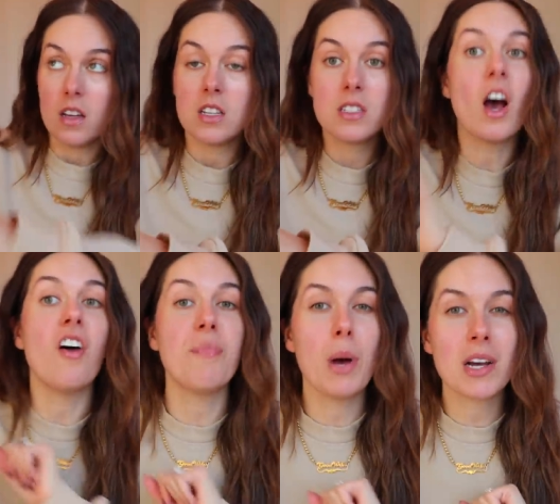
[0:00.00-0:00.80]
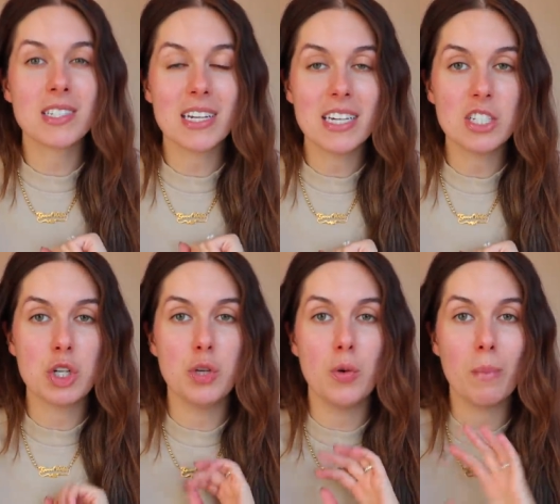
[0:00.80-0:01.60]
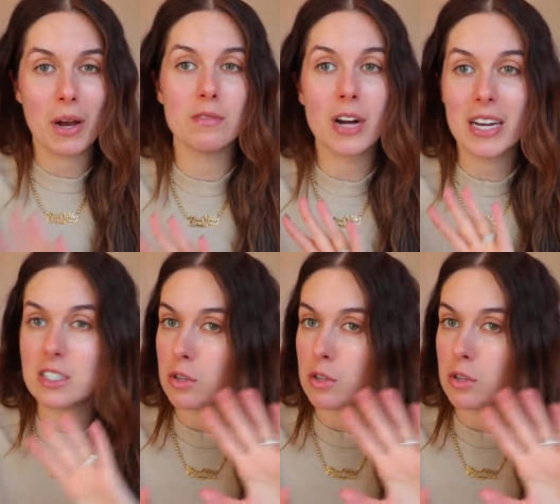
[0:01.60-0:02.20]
softbox light to my right.